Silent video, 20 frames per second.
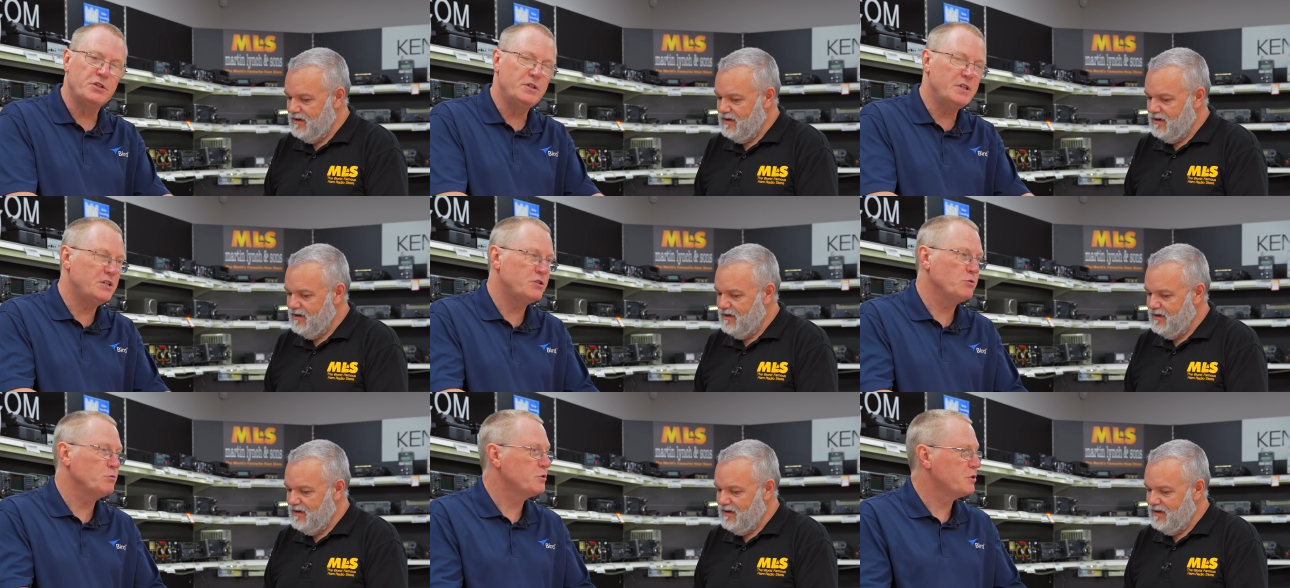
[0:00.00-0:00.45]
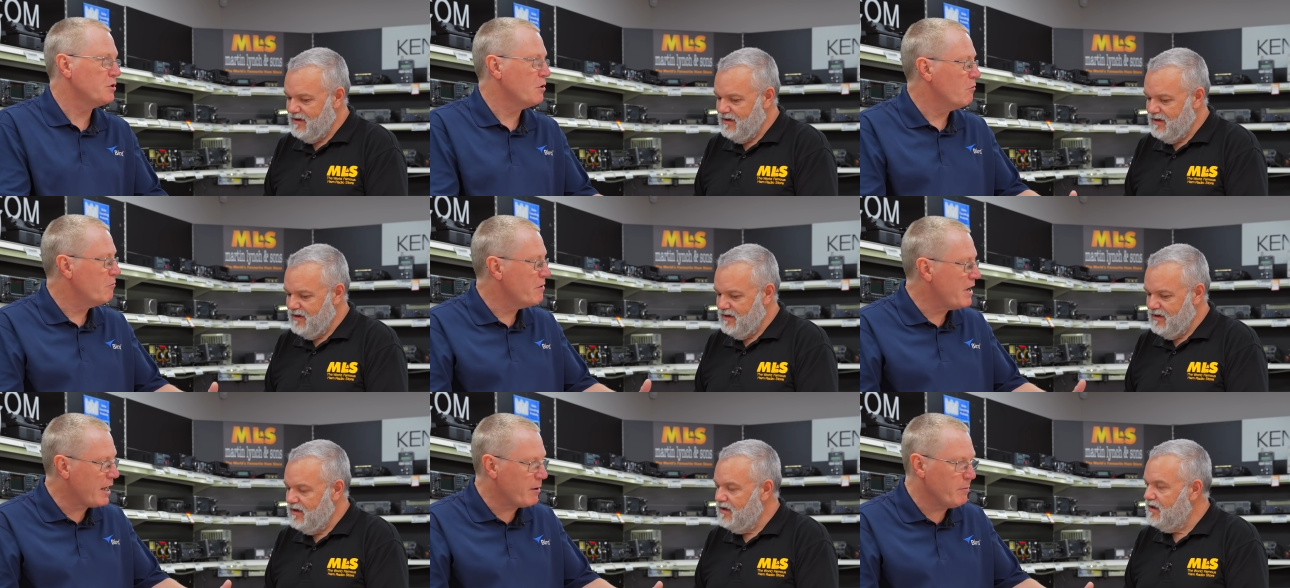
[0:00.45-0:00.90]
Speaker 1: There's also a
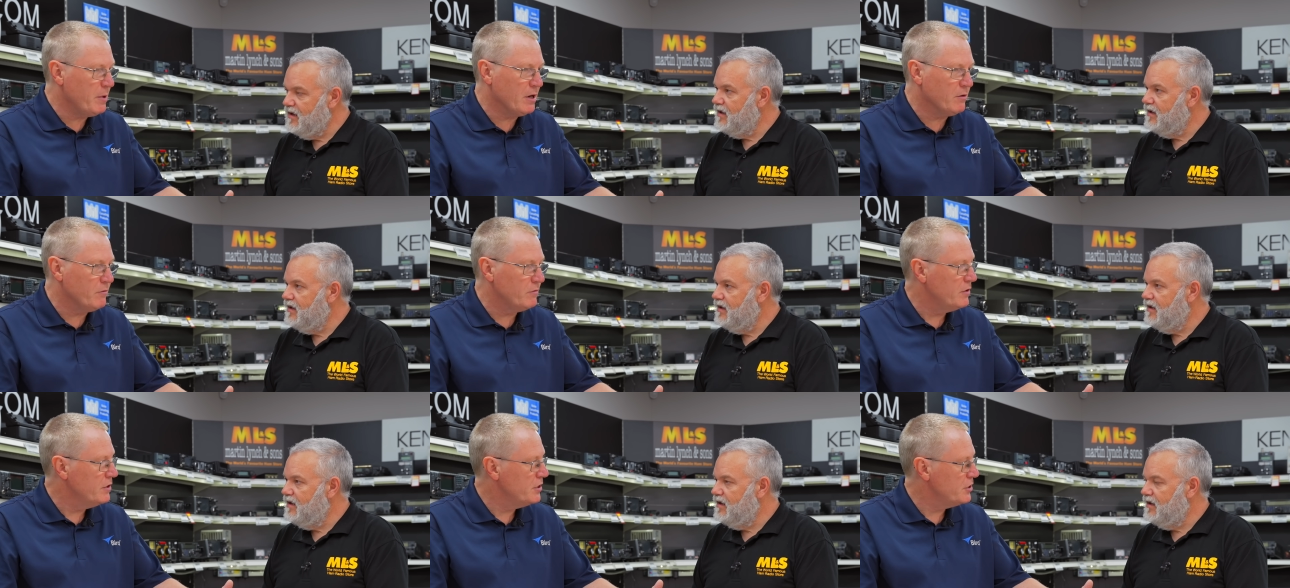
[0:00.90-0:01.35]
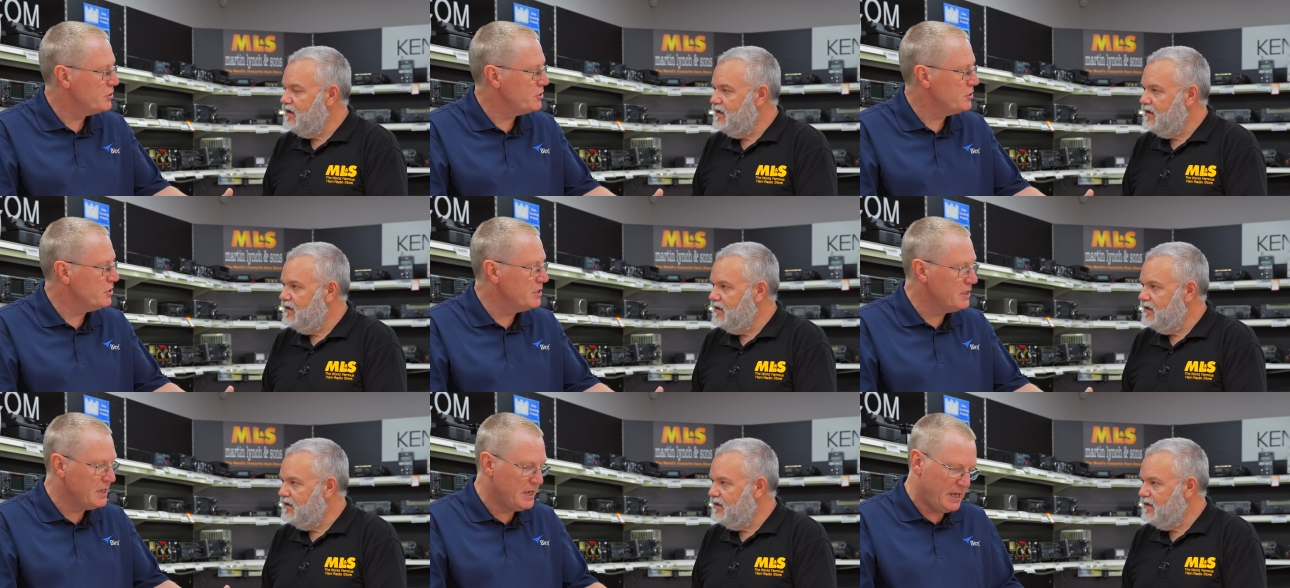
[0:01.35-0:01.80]
rack mount
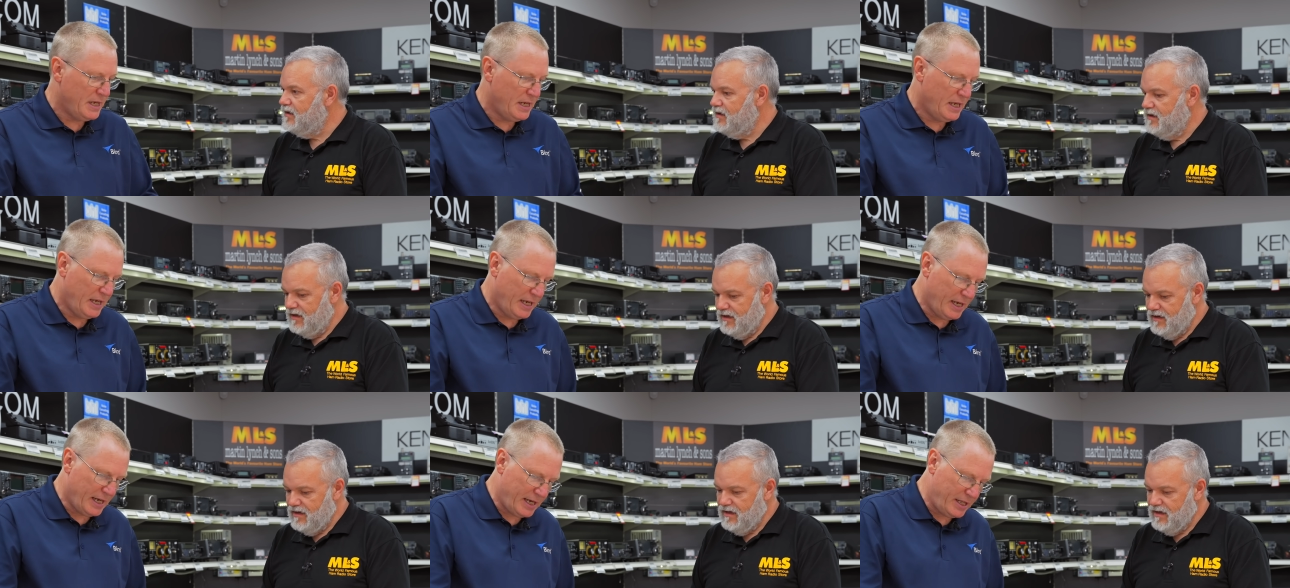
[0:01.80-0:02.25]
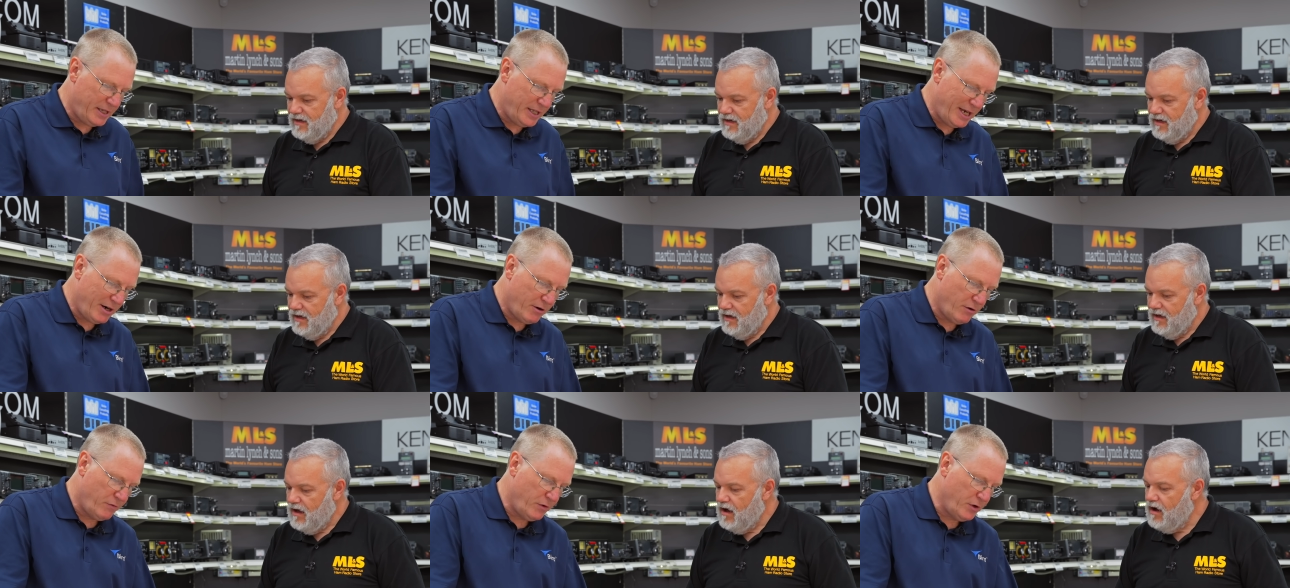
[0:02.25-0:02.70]
version, and
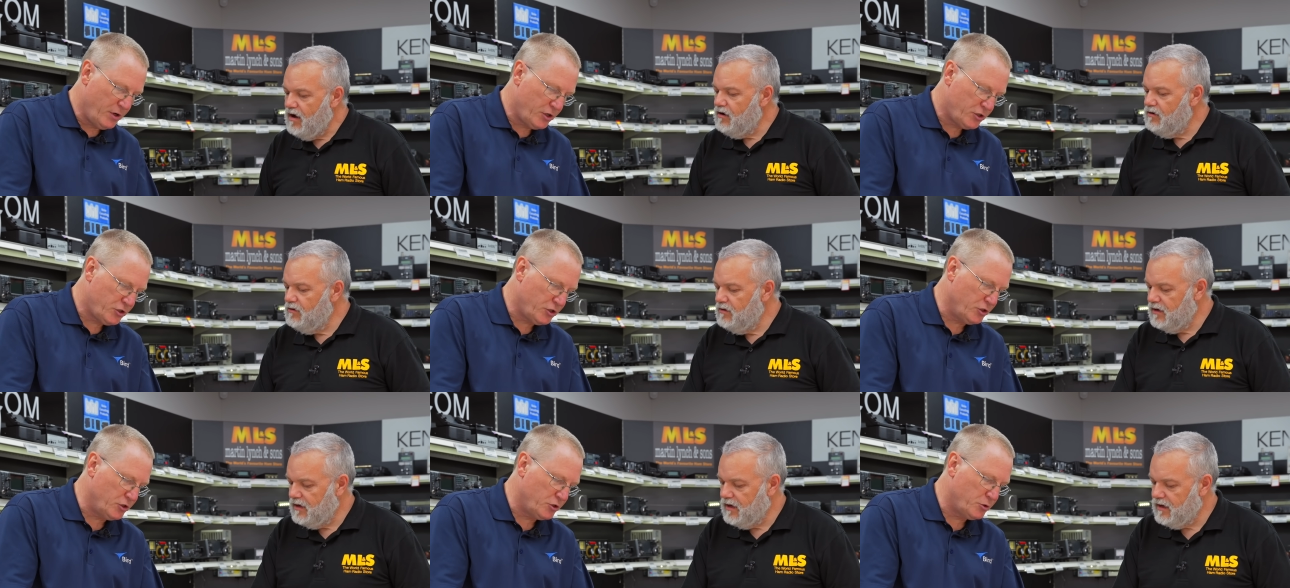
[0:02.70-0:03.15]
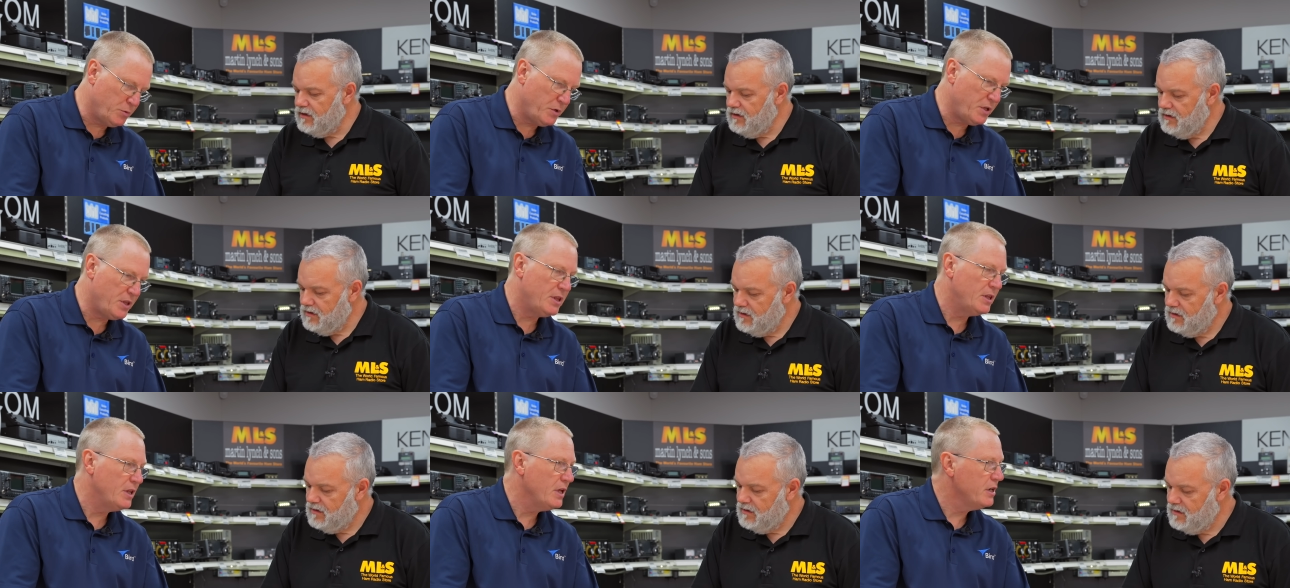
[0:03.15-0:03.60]
there are oh, versions oh, okay.
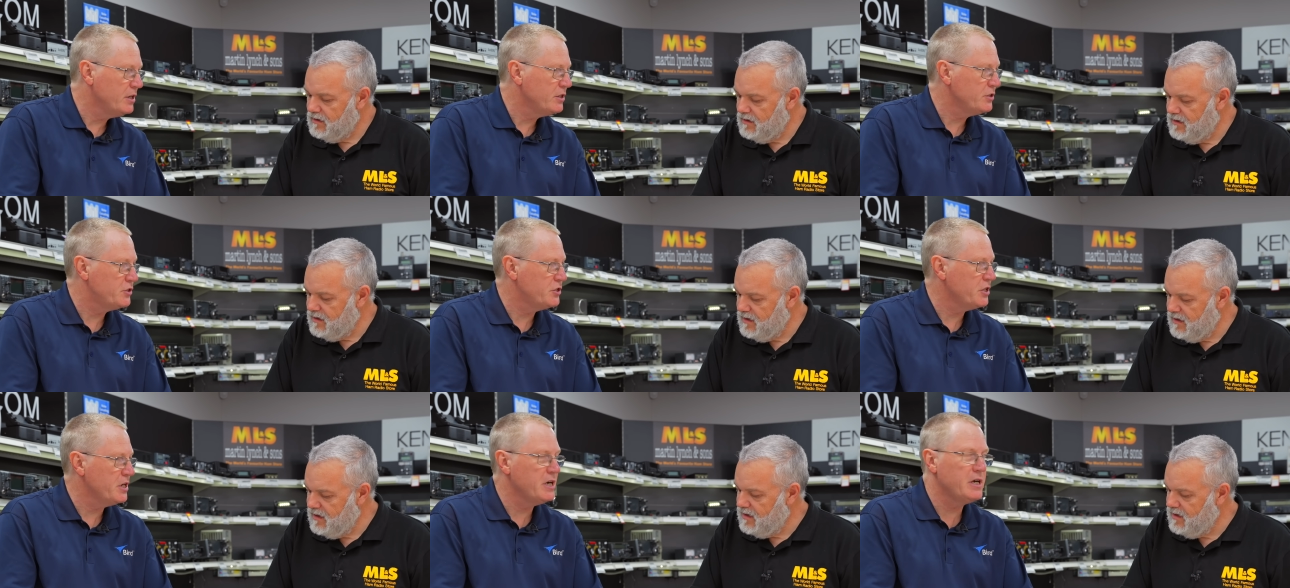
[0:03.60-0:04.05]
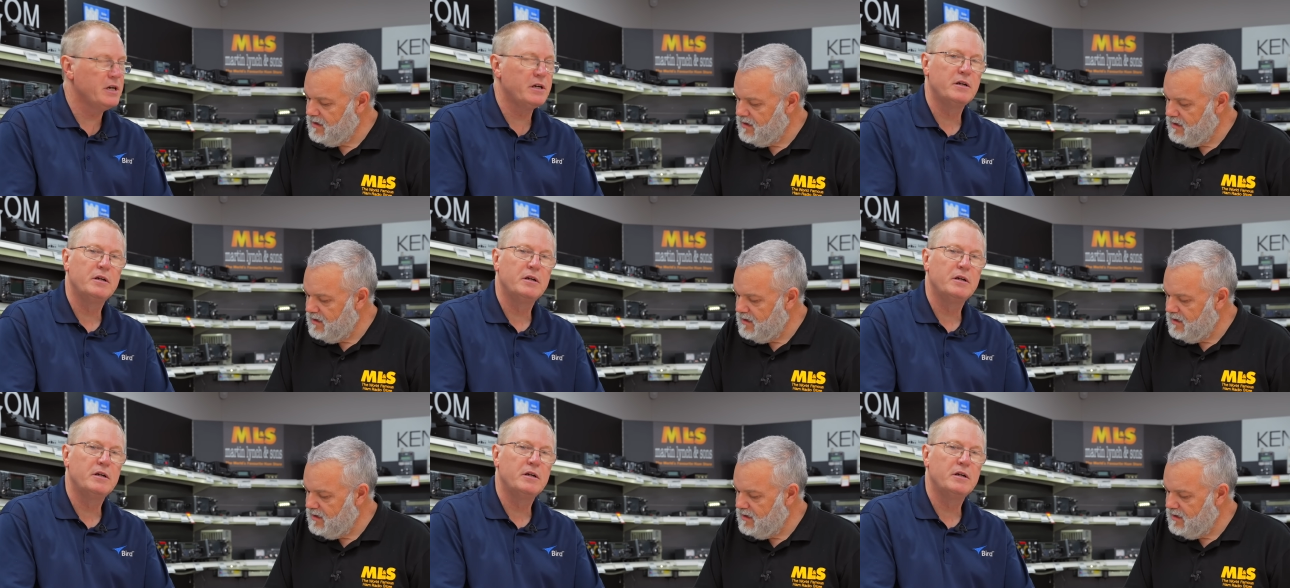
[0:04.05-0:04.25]
with larger